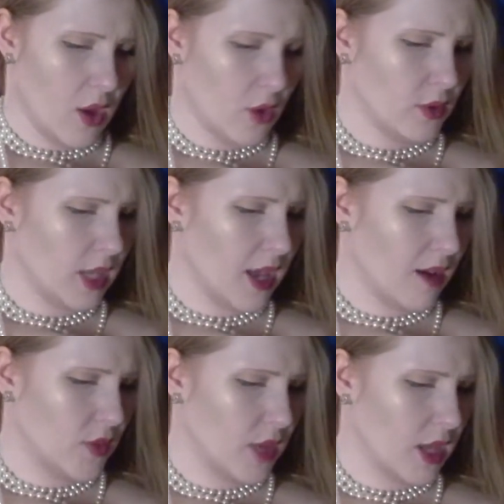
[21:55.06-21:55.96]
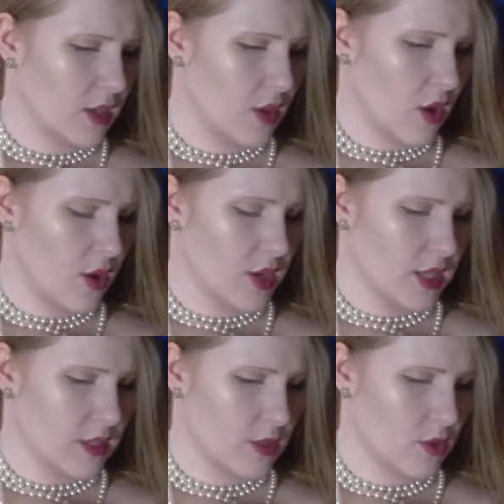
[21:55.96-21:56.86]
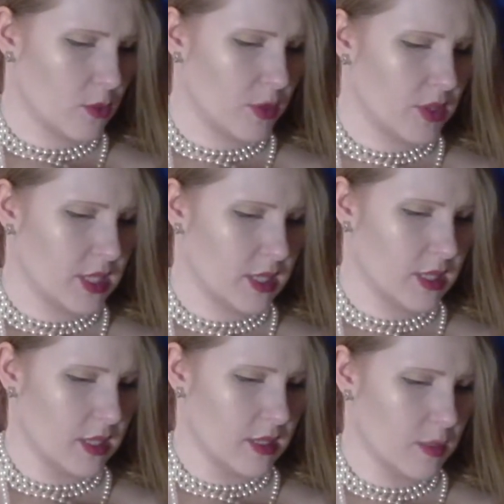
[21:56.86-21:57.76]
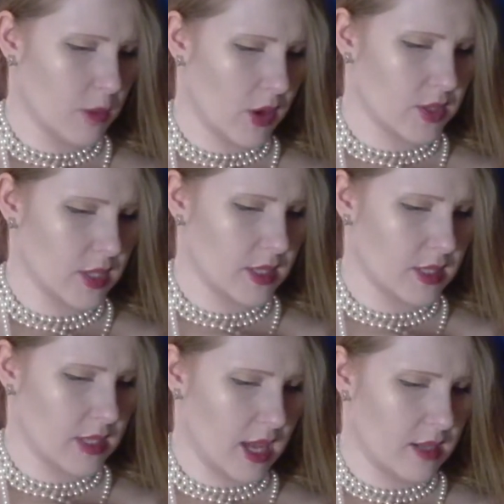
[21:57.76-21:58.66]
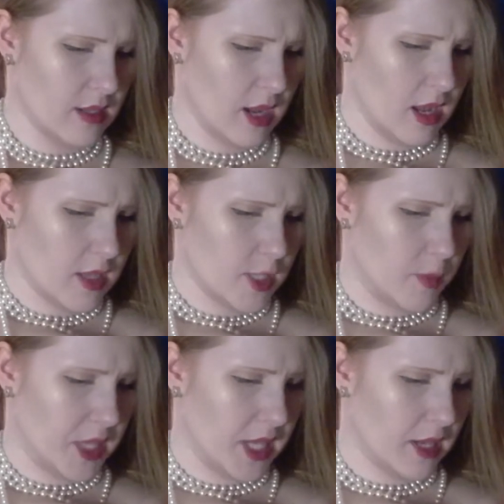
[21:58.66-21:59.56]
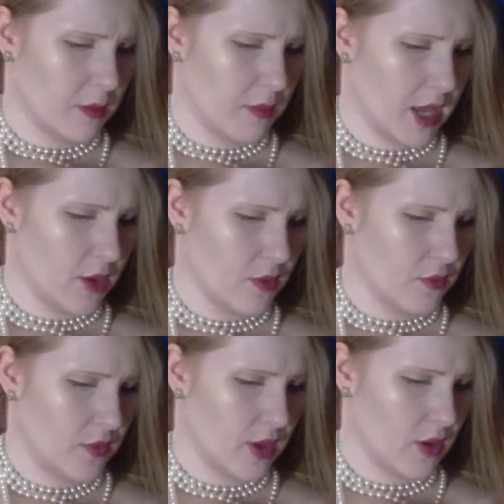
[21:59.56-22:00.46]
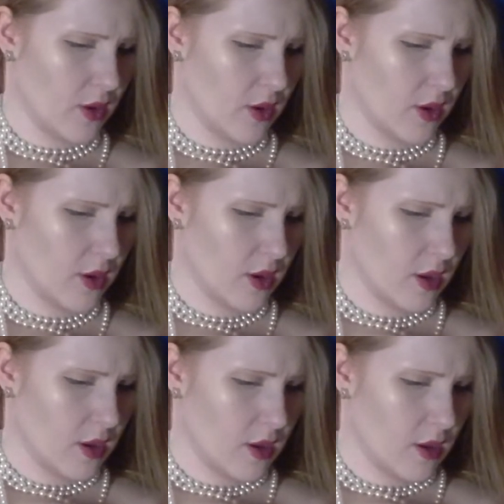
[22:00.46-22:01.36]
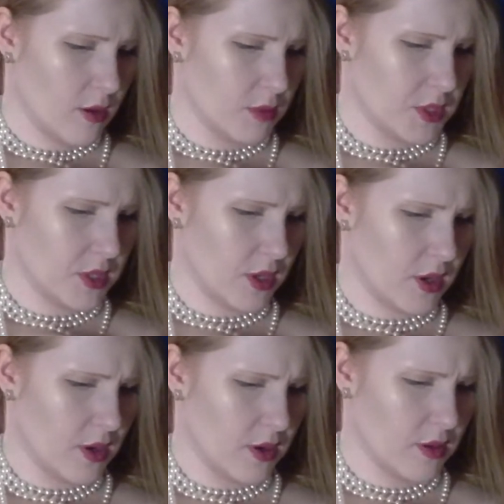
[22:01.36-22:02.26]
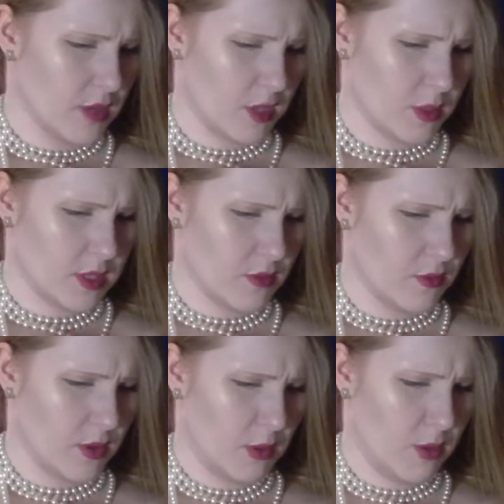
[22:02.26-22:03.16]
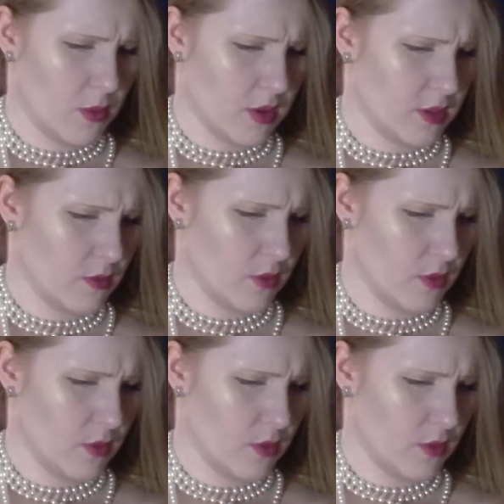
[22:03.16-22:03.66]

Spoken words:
Only after they had gone a considerable distance, Parcenet said, speaking in a manner of fear, Sir, that was a very wonderful